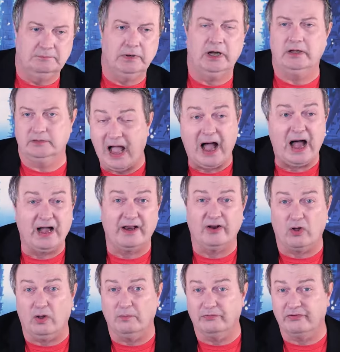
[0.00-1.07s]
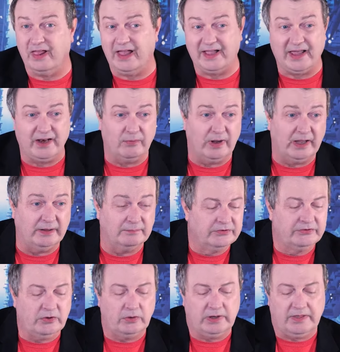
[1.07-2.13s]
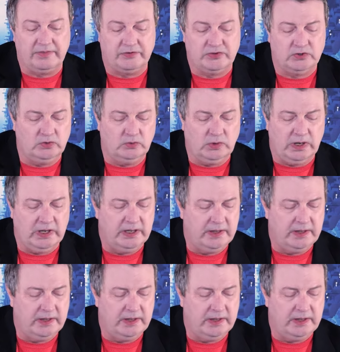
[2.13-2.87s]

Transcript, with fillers: but I'm gonna call them Slag anyway. So again, the two